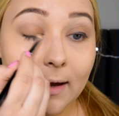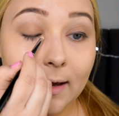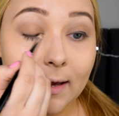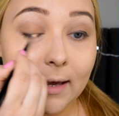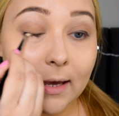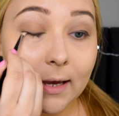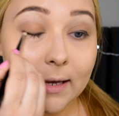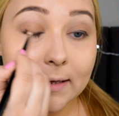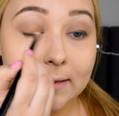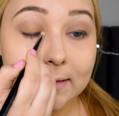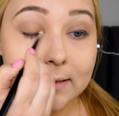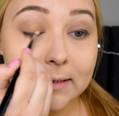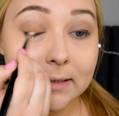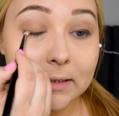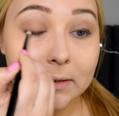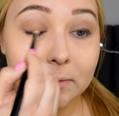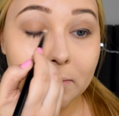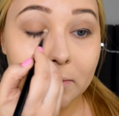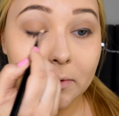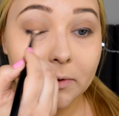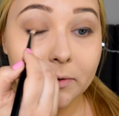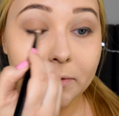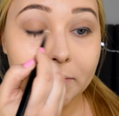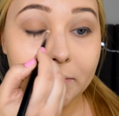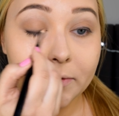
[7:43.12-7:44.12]
I guess
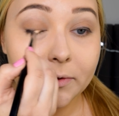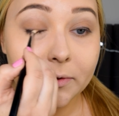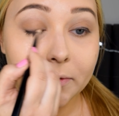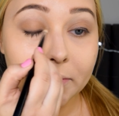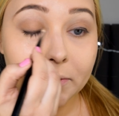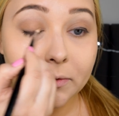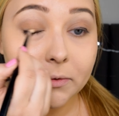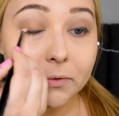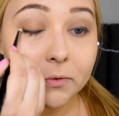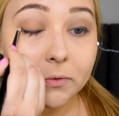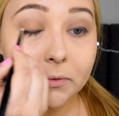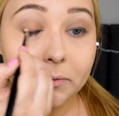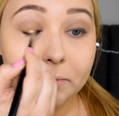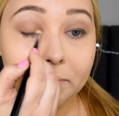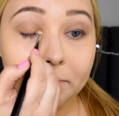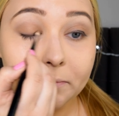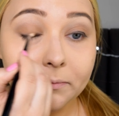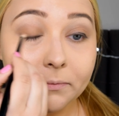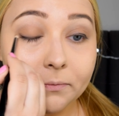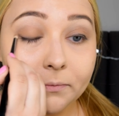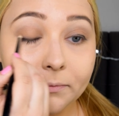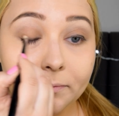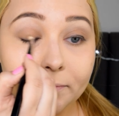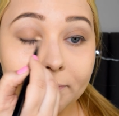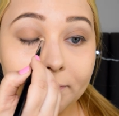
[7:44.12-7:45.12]
this will do.
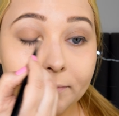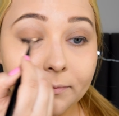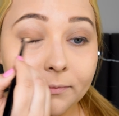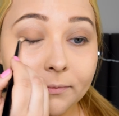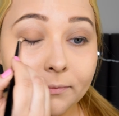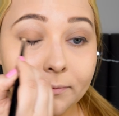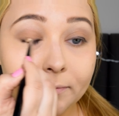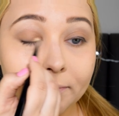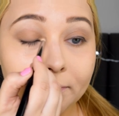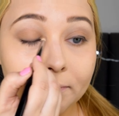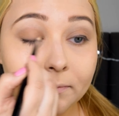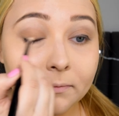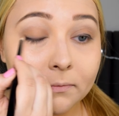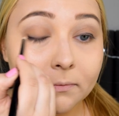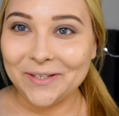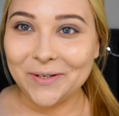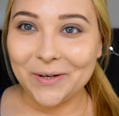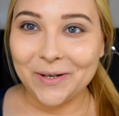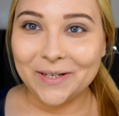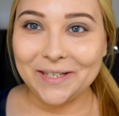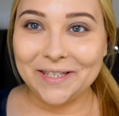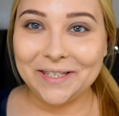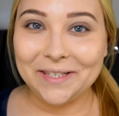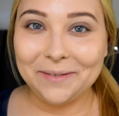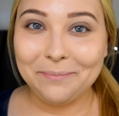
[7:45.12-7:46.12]

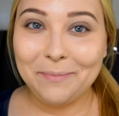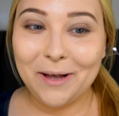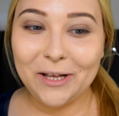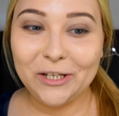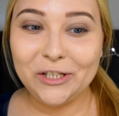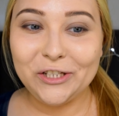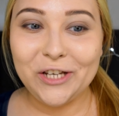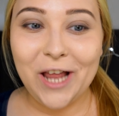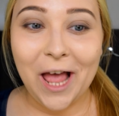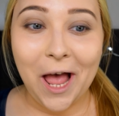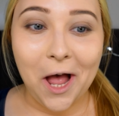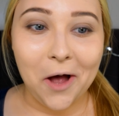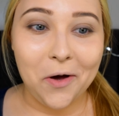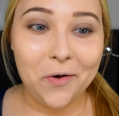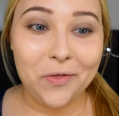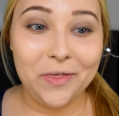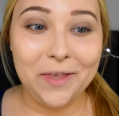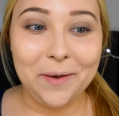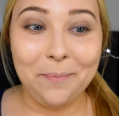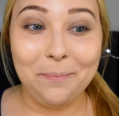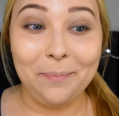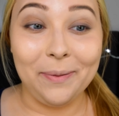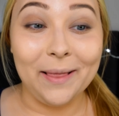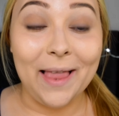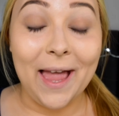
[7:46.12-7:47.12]
So I smudged
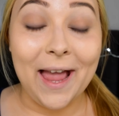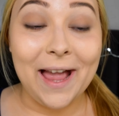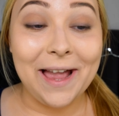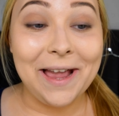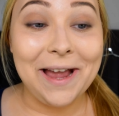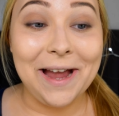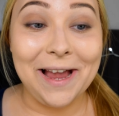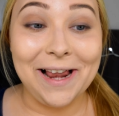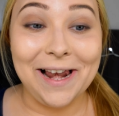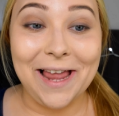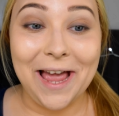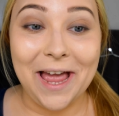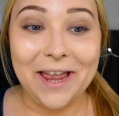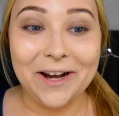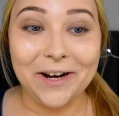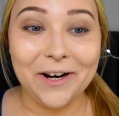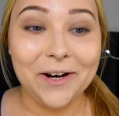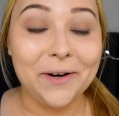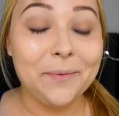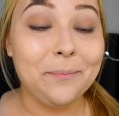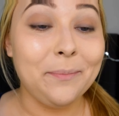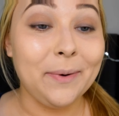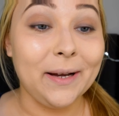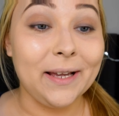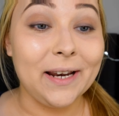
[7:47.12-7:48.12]
out the black eyeliner,